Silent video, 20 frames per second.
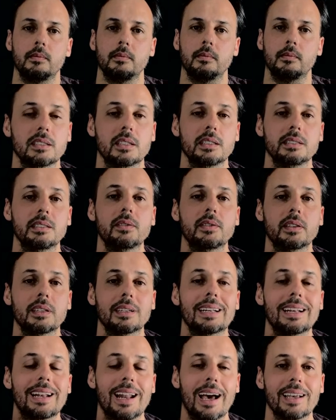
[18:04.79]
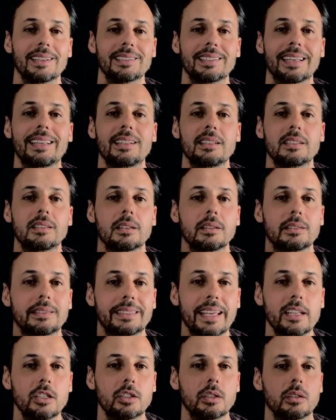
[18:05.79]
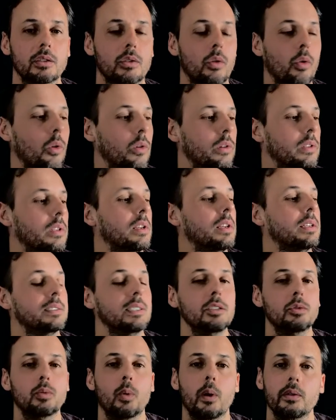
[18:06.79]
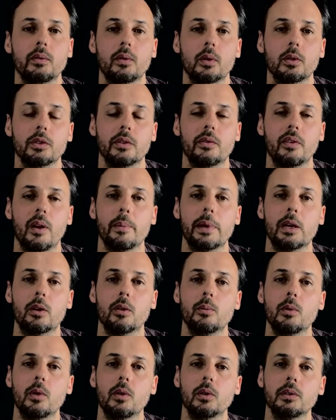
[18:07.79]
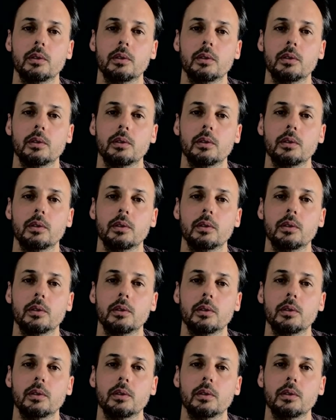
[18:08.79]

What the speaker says: The difference lies in the tension chord. This one for the flamenco mode,